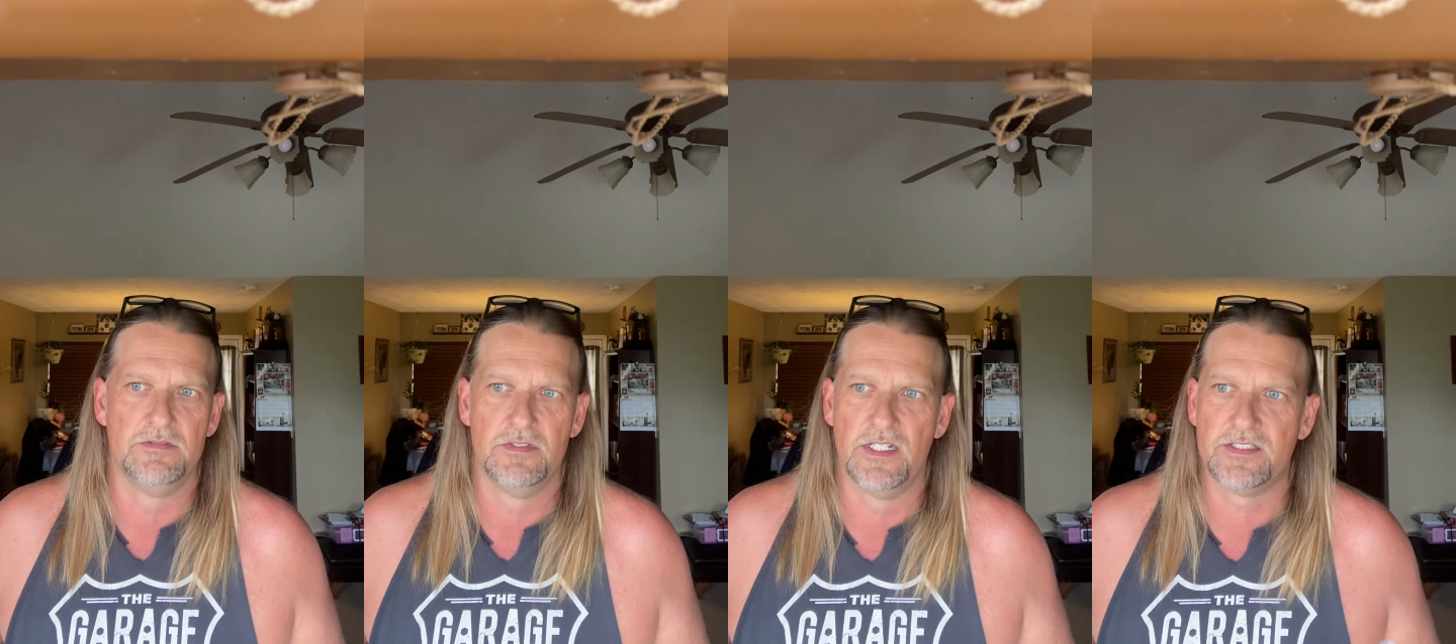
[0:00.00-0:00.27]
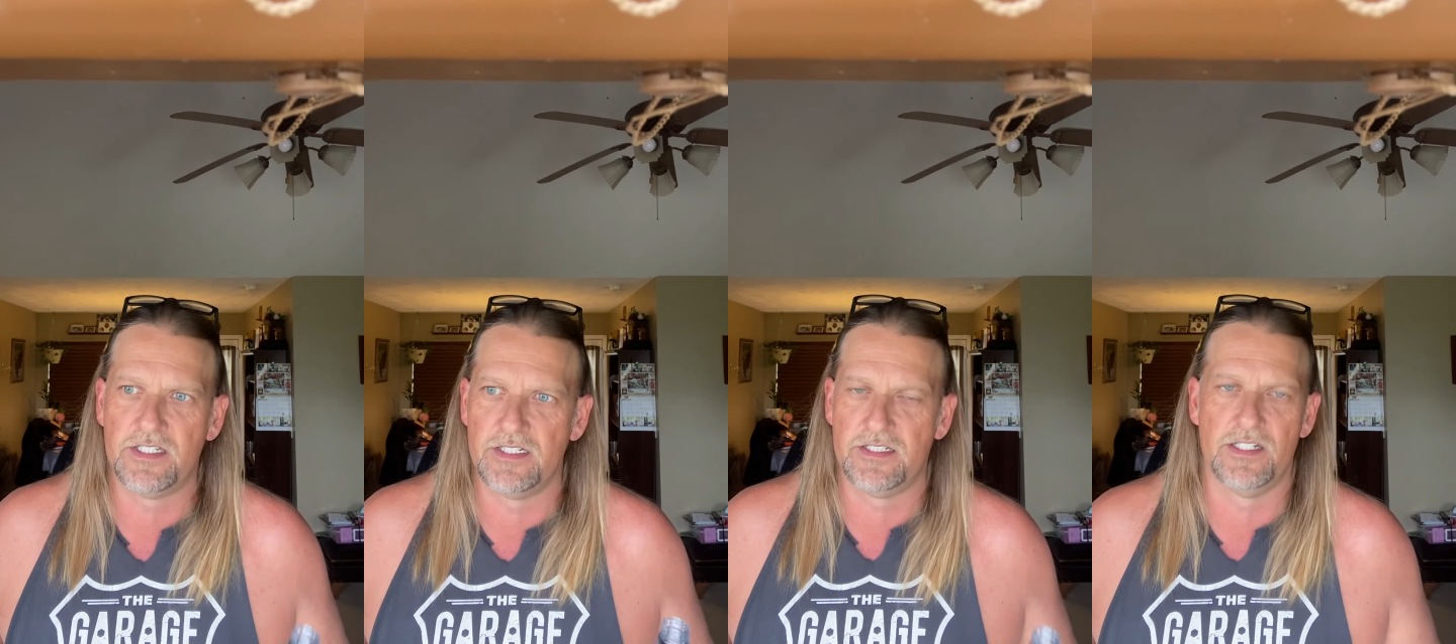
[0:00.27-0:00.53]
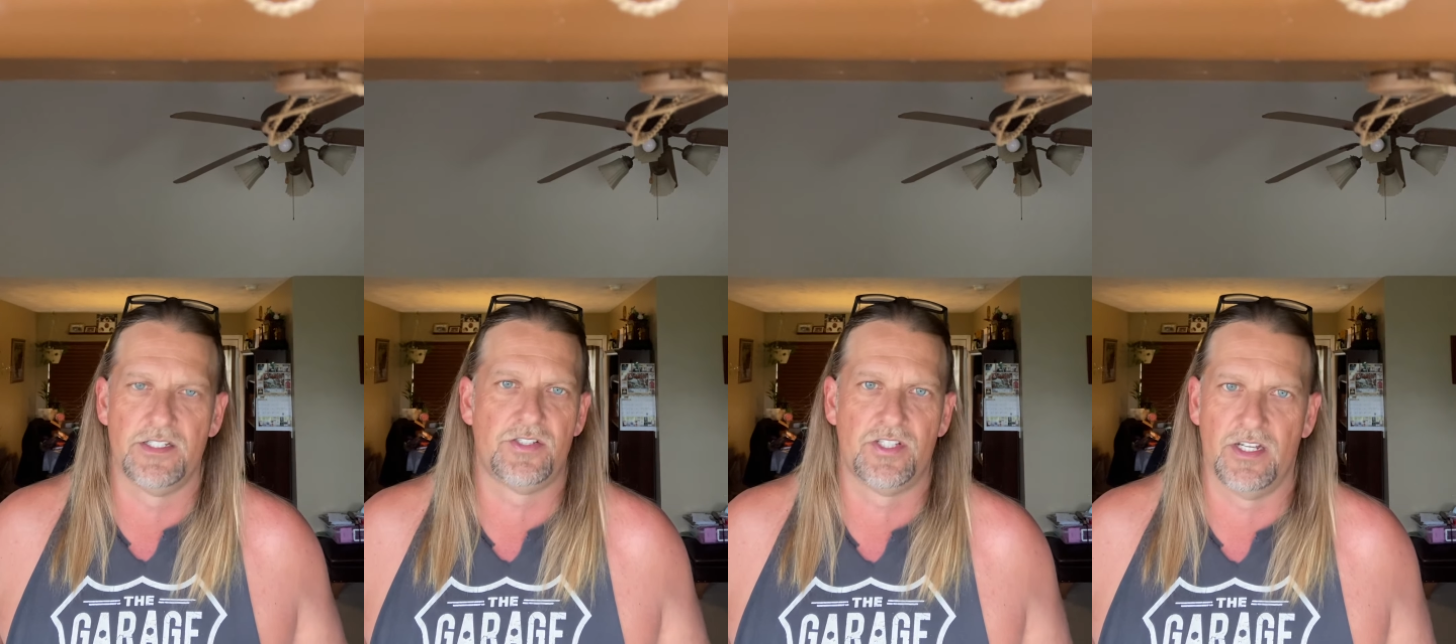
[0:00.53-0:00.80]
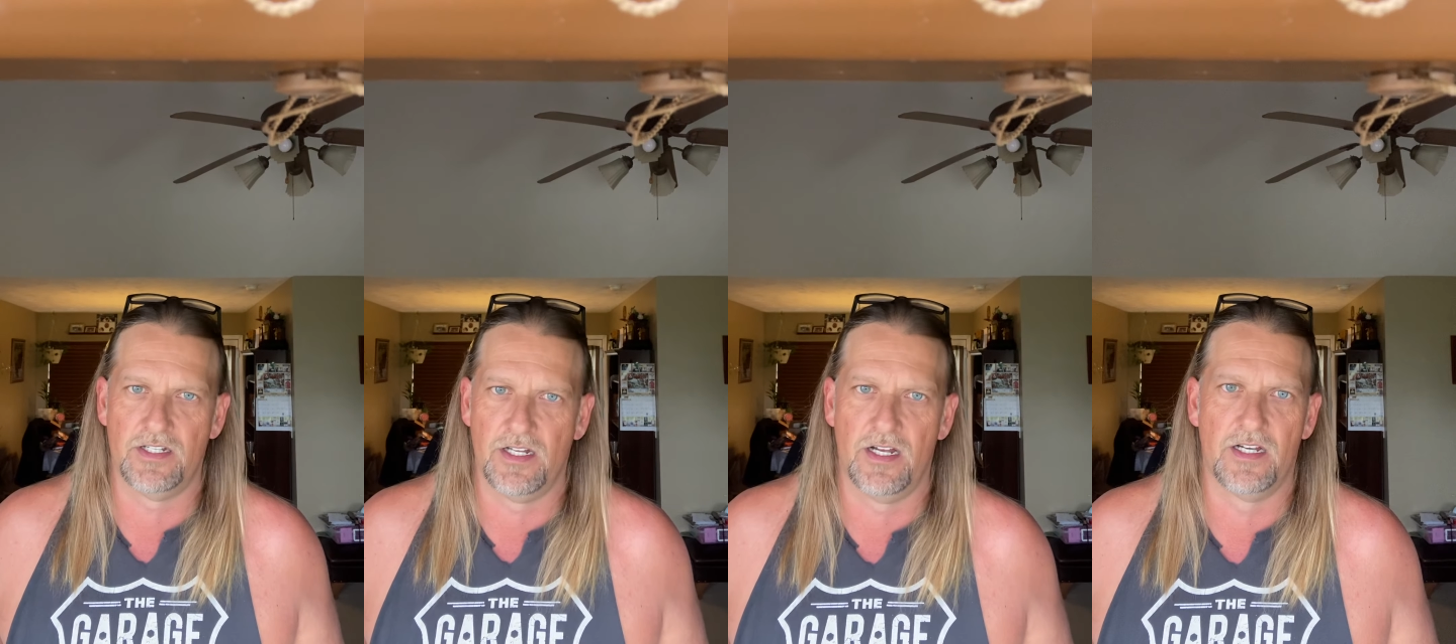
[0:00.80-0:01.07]
let's get this
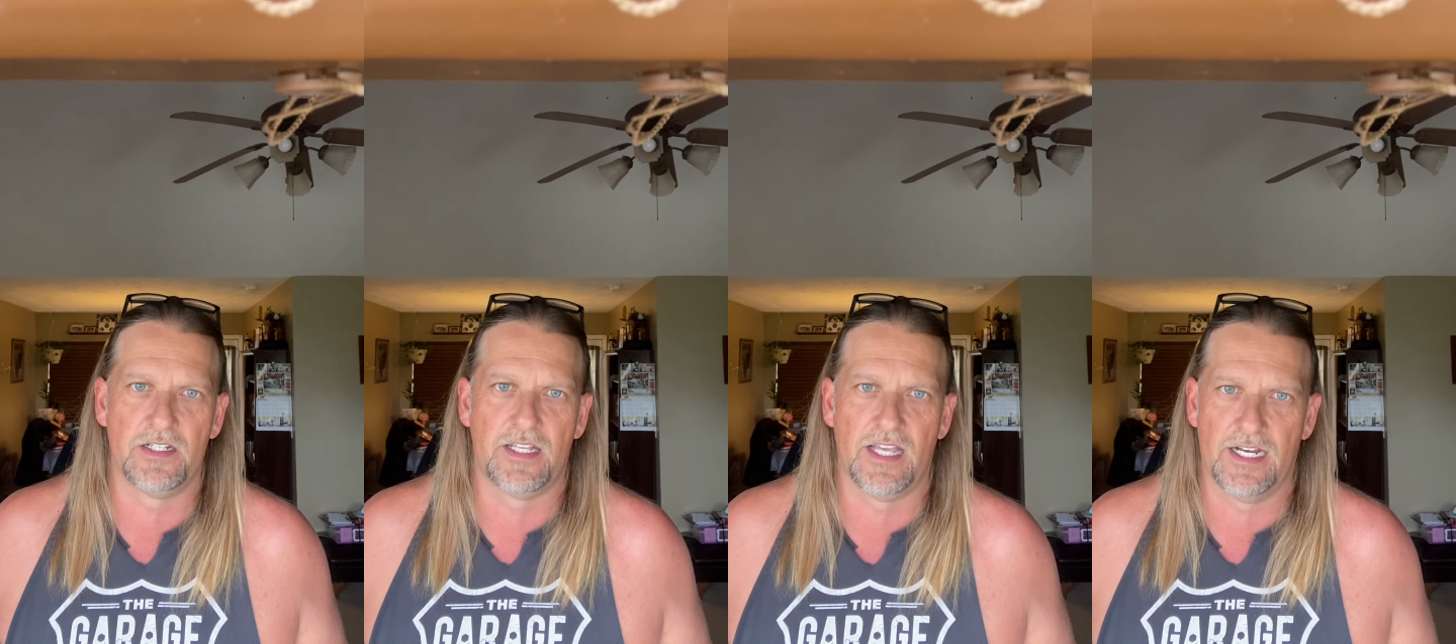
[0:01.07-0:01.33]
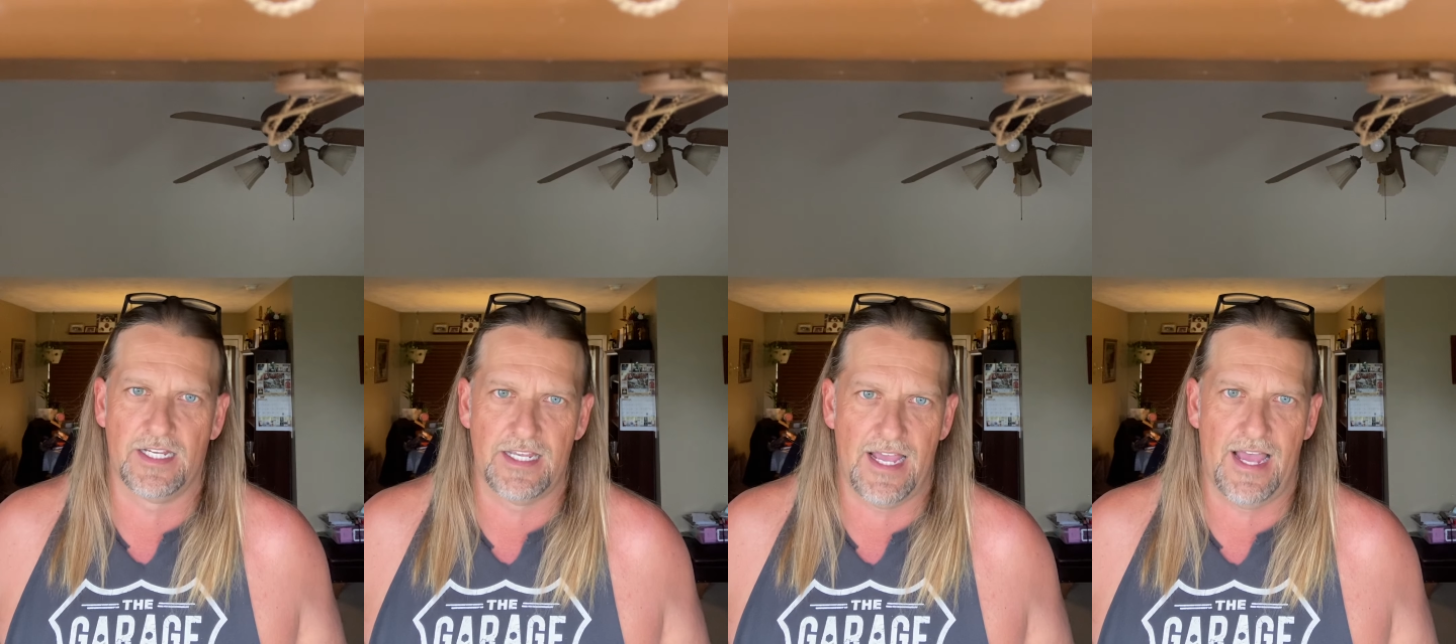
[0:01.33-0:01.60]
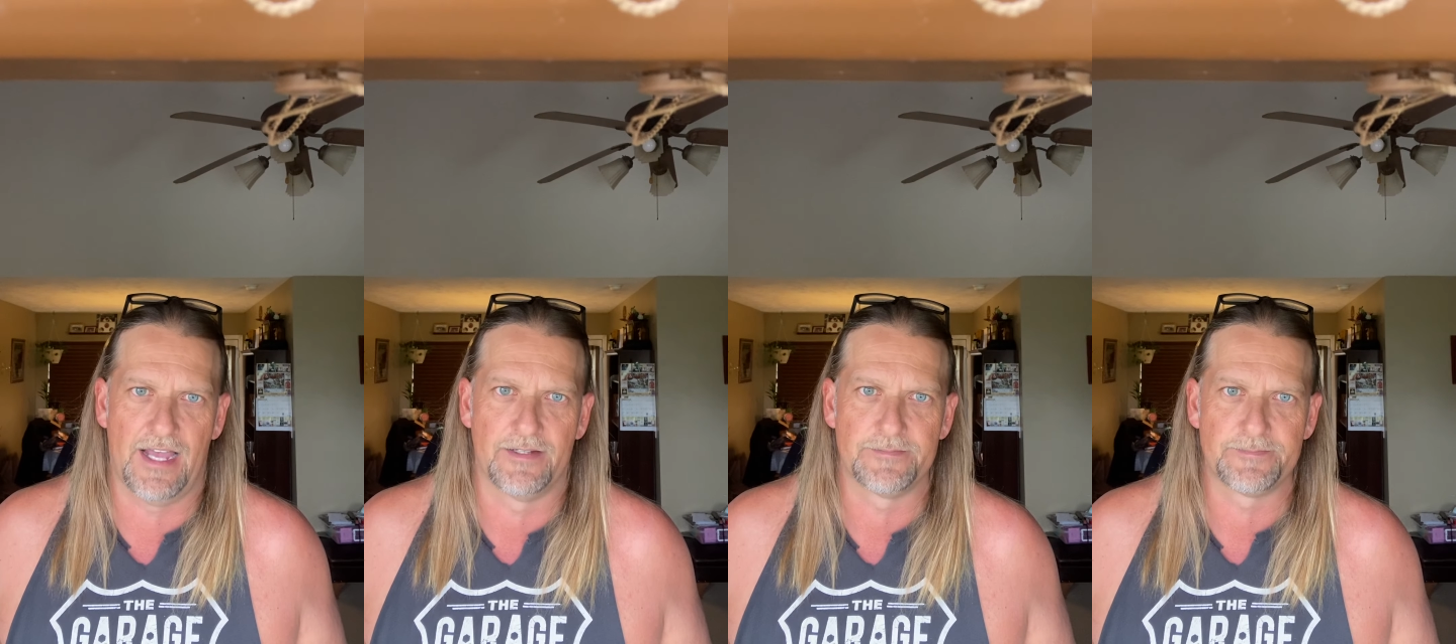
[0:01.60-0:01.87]
shit done kind of guy.